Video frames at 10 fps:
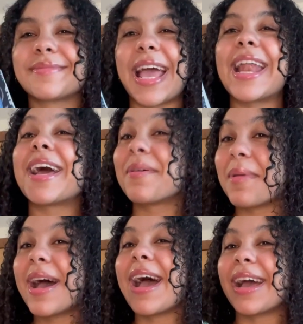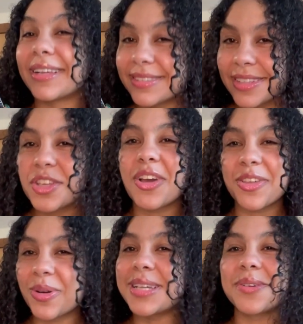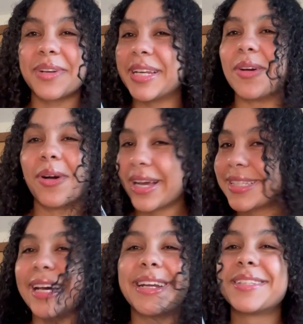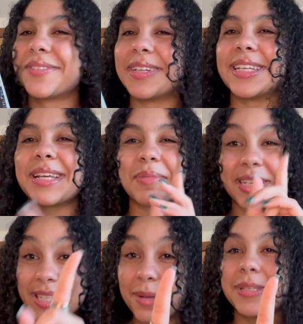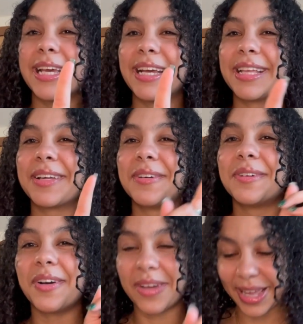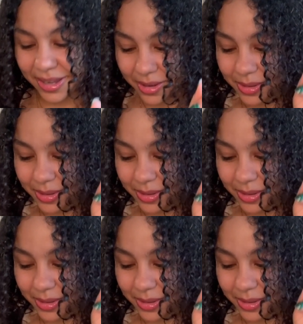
And I am, you guys already know, excited to read this. I'm gonna stop saying it though, okay?